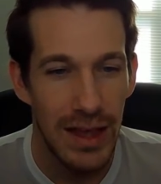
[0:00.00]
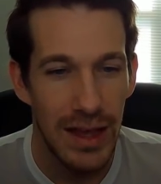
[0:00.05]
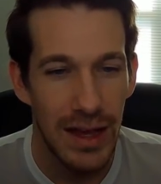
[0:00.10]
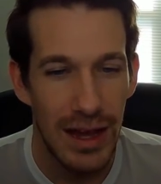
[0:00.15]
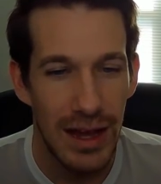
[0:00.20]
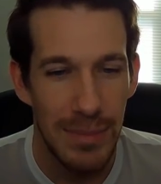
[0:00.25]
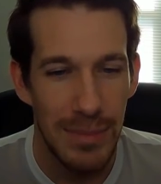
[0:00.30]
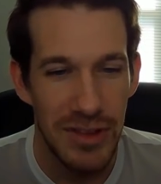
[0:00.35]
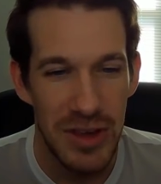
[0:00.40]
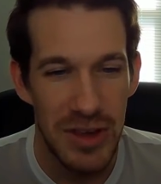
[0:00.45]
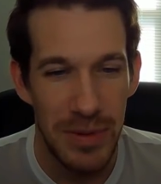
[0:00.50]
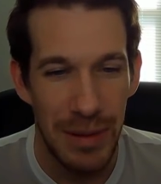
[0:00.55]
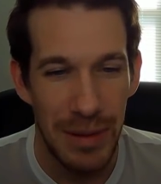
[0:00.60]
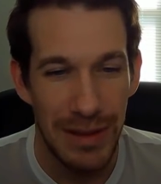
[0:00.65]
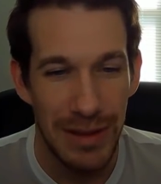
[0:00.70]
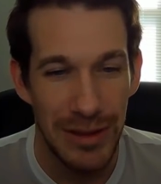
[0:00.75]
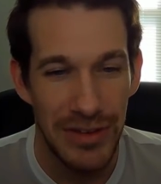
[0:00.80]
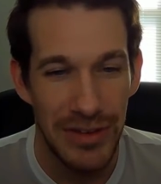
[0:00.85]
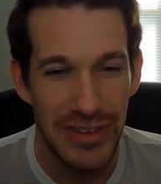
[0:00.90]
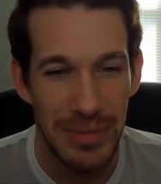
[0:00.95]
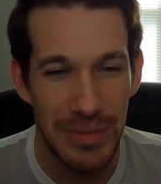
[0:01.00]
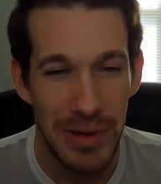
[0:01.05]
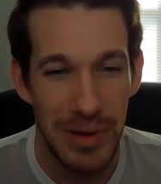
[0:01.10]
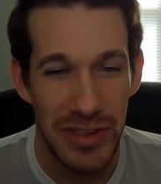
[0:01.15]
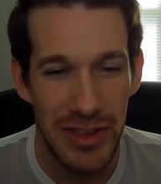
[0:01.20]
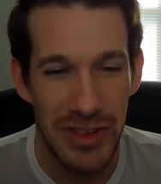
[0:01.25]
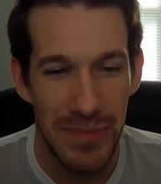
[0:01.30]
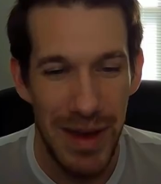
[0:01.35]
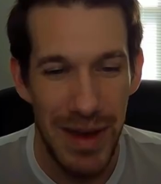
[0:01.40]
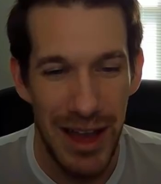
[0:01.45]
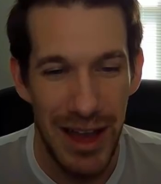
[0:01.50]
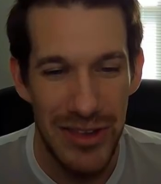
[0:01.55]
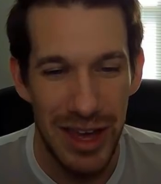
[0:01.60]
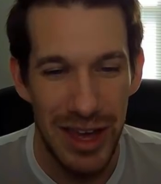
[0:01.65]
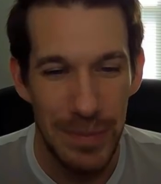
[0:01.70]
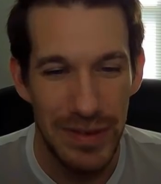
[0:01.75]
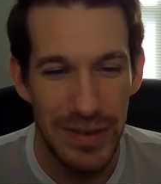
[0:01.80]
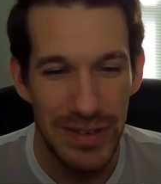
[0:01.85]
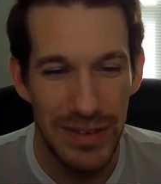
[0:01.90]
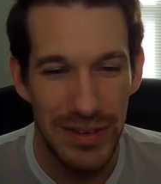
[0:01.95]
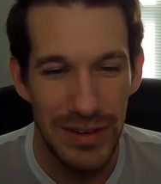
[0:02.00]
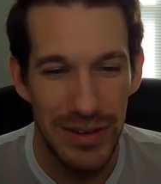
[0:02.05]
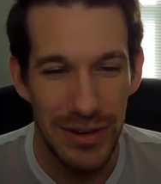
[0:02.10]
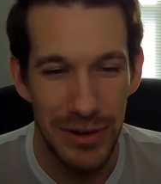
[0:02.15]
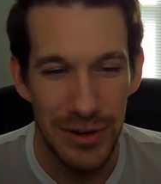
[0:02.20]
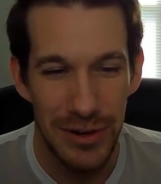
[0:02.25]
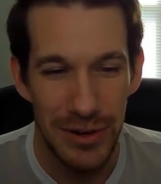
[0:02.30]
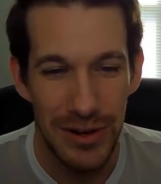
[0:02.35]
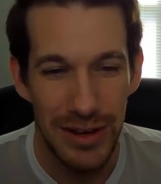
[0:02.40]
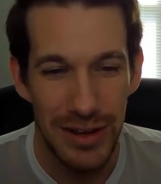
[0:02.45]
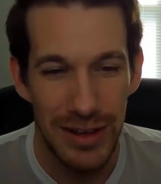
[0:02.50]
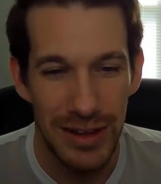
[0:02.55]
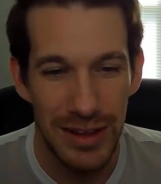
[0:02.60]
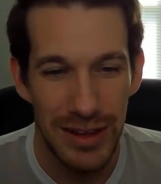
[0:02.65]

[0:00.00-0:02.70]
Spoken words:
But she probably loses a bunch of matchups to